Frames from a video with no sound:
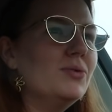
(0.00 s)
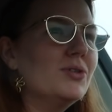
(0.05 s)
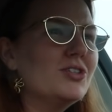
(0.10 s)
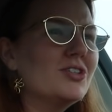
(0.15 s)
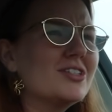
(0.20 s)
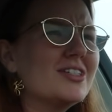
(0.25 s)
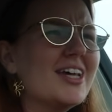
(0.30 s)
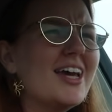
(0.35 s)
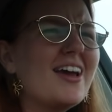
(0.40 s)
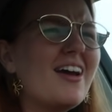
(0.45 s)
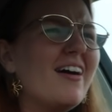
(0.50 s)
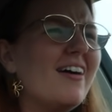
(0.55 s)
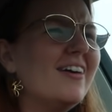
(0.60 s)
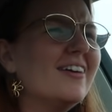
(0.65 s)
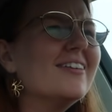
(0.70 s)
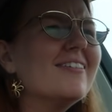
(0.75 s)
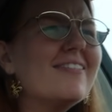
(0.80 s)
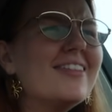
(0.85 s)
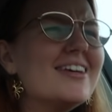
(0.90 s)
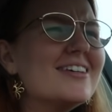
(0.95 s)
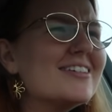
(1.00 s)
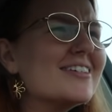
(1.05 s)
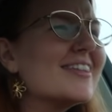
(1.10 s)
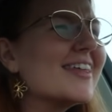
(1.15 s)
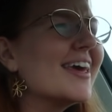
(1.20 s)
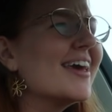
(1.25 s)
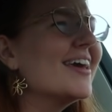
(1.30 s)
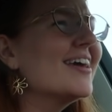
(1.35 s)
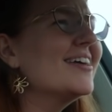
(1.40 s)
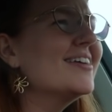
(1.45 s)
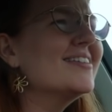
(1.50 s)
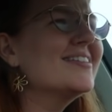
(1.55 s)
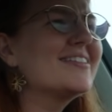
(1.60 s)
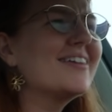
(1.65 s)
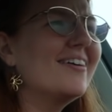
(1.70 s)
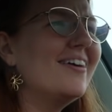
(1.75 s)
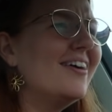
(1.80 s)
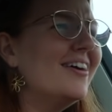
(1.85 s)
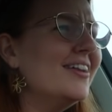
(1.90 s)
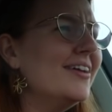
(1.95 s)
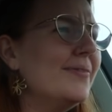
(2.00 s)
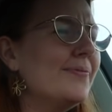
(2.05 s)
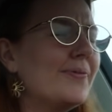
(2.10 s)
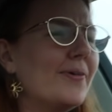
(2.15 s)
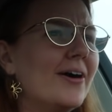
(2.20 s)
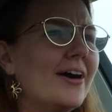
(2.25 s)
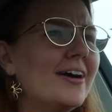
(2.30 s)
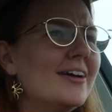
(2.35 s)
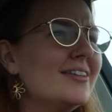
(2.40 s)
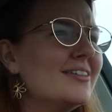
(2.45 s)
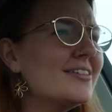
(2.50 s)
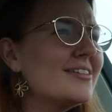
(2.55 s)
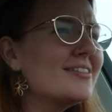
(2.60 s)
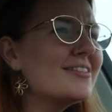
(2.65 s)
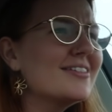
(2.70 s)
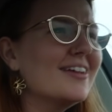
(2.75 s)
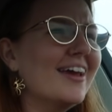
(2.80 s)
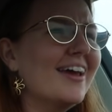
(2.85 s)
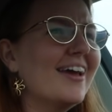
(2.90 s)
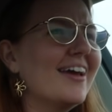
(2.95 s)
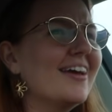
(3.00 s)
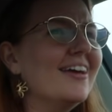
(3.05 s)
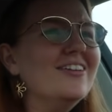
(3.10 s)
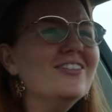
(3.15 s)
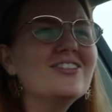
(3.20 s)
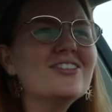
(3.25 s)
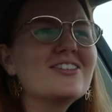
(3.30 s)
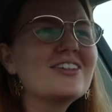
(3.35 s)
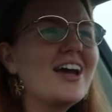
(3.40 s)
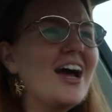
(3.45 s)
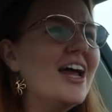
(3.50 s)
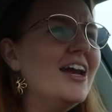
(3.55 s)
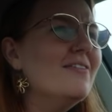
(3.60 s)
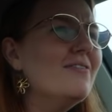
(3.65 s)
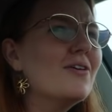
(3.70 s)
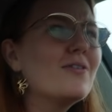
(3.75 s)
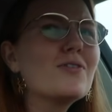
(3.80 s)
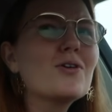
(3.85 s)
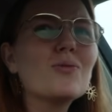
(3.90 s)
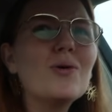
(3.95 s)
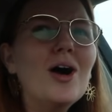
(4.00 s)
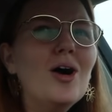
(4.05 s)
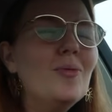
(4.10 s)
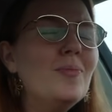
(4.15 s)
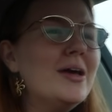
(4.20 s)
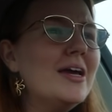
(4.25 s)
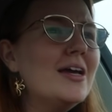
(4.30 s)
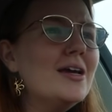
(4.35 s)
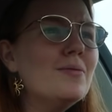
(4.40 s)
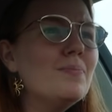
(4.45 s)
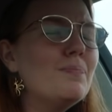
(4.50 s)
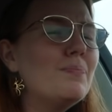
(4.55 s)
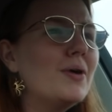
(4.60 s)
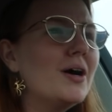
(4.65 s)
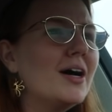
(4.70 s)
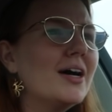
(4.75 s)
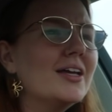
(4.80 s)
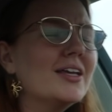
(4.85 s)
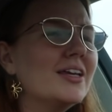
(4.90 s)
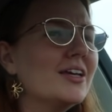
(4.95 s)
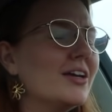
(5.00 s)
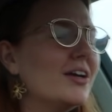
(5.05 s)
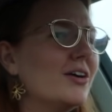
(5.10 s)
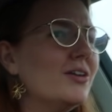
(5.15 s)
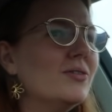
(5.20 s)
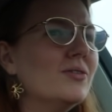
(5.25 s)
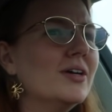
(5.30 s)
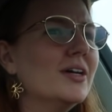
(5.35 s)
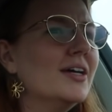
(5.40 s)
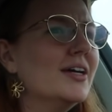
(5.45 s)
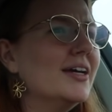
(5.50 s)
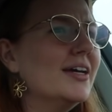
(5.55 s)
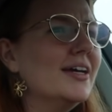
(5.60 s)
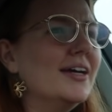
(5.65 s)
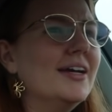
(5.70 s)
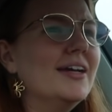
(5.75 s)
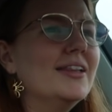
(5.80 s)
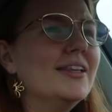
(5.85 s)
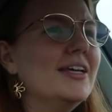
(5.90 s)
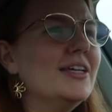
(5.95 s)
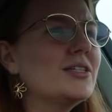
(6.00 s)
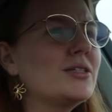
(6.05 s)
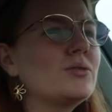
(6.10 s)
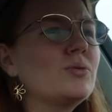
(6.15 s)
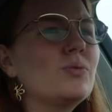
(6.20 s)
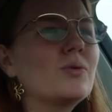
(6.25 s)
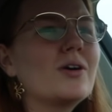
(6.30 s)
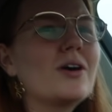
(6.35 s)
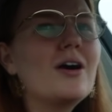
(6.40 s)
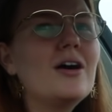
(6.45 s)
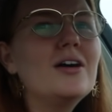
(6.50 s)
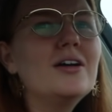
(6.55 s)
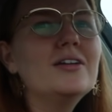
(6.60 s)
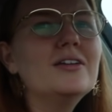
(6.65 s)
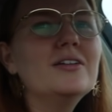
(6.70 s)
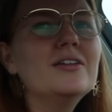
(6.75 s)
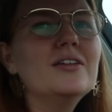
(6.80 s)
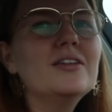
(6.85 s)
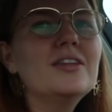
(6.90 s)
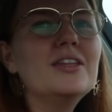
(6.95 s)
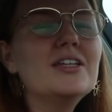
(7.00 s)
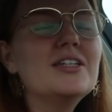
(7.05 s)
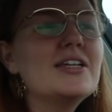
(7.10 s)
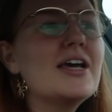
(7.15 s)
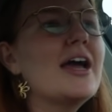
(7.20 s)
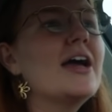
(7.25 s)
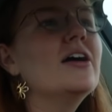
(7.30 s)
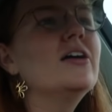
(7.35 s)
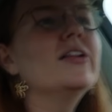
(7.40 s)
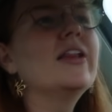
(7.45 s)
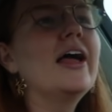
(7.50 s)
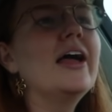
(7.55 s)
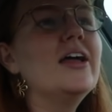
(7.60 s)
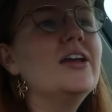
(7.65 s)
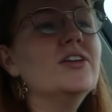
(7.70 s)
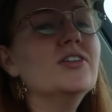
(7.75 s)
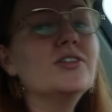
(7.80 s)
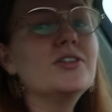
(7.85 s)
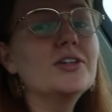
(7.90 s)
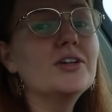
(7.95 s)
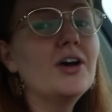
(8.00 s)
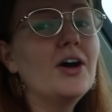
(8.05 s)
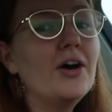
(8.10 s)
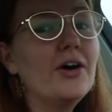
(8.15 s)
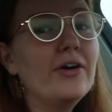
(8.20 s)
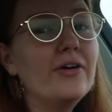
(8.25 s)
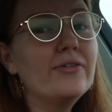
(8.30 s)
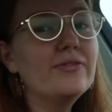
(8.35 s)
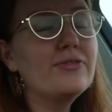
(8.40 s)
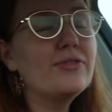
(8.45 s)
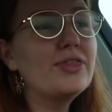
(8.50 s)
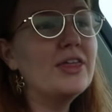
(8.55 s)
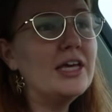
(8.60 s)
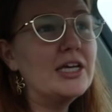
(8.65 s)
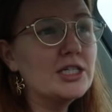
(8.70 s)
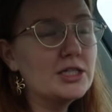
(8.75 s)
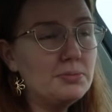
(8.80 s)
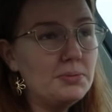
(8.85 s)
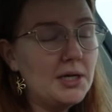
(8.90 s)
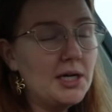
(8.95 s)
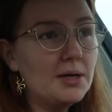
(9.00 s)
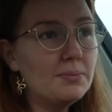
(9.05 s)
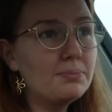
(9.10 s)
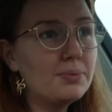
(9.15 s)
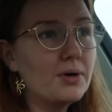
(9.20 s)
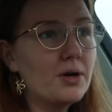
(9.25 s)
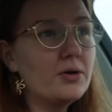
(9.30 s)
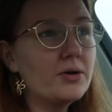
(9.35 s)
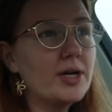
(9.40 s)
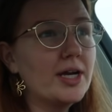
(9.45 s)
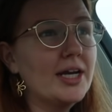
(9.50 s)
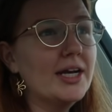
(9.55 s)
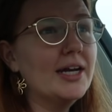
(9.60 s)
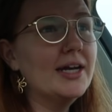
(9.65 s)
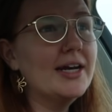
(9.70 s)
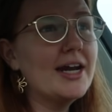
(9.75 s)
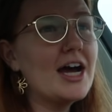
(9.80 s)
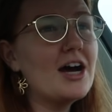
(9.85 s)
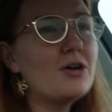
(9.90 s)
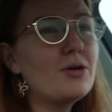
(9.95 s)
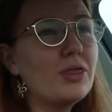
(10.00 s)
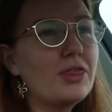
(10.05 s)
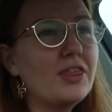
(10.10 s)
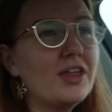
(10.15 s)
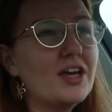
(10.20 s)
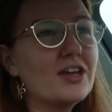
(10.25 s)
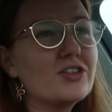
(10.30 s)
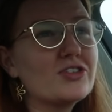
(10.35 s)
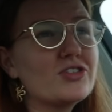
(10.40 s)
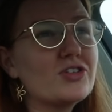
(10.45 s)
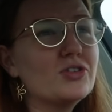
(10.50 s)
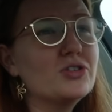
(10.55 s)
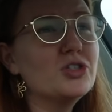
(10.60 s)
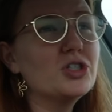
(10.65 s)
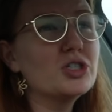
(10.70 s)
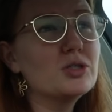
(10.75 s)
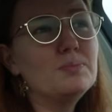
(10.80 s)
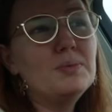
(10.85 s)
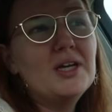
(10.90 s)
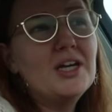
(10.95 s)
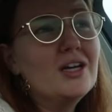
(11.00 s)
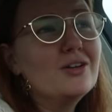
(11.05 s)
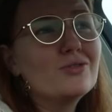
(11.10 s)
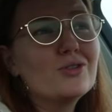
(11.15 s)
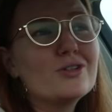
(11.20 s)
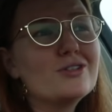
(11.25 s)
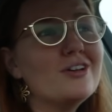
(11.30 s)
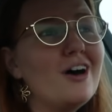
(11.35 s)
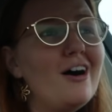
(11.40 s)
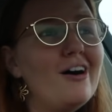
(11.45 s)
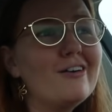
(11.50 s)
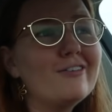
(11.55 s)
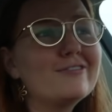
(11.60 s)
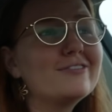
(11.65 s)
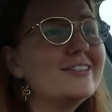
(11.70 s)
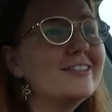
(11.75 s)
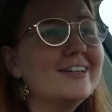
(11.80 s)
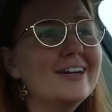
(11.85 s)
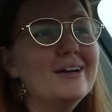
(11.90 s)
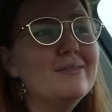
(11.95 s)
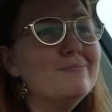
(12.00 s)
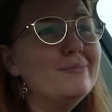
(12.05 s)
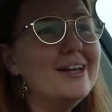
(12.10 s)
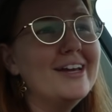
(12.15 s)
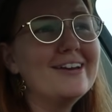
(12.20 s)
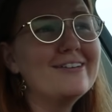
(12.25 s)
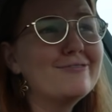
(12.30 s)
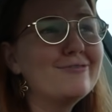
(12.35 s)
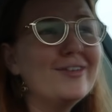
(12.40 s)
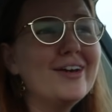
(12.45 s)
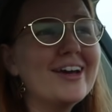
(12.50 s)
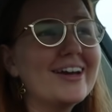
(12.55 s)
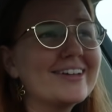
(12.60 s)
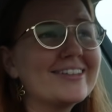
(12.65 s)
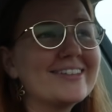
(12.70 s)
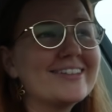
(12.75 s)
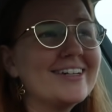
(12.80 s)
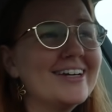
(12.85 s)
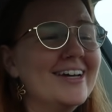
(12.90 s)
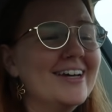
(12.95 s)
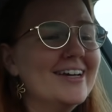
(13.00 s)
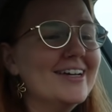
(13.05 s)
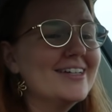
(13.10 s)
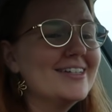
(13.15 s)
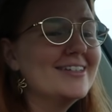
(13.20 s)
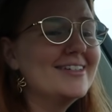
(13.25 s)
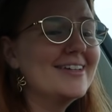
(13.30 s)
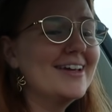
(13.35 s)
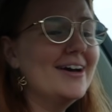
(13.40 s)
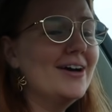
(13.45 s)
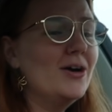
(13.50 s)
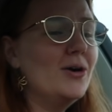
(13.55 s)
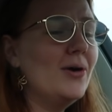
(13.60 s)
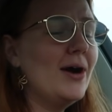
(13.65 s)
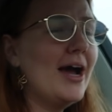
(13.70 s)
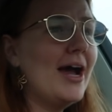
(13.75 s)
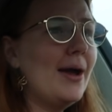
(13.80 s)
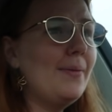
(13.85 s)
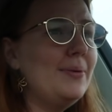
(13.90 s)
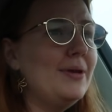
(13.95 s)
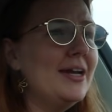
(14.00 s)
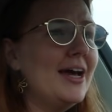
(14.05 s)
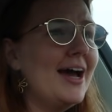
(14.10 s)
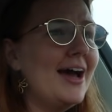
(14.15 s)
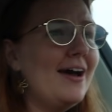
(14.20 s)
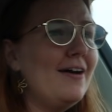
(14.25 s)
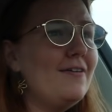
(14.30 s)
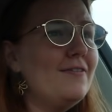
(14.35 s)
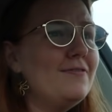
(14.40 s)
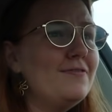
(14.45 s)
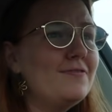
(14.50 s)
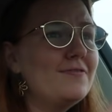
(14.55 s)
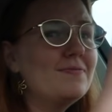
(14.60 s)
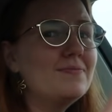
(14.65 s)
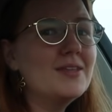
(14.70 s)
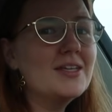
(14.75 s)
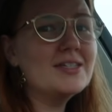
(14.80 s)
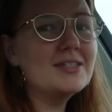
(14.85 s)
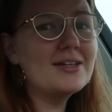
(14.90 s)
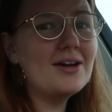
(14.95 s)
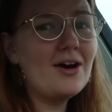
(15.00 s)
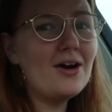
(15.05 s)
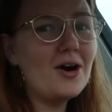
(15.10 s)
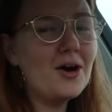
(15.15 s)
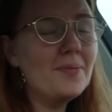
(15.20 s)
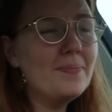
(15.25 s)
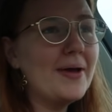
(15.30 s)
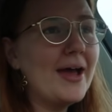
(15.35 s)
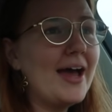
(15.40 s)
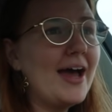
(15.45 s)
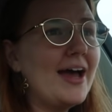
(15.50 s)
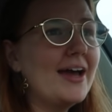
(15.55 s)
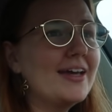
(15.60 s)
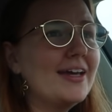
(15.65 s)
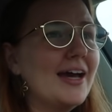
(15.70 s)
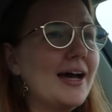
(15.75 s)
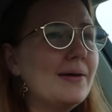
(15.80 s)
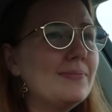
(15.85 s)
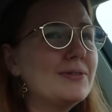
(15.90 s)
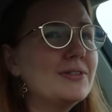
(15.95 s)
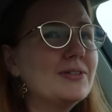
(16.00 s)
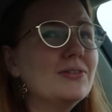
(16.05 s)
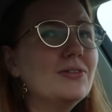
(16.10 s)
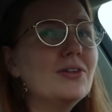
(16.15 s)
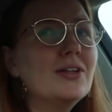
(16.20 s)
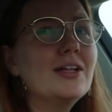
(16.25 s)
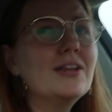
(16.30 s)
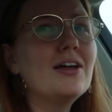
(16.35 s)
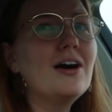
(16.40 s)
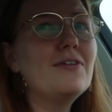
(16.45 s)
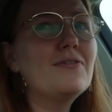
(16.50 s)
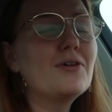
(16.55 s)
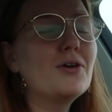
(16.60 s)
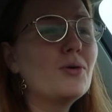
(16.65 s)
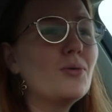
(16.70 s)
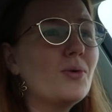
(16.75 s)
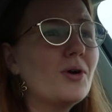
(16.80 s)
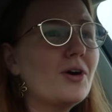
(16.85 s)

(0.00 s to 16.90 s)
it was just like all of these things all at once and just kind of overwhelming, but you know, at least we're on the tail end of things being broken, and now things are just being resolved and being fixed. So happy to have this car back. Absolutely love her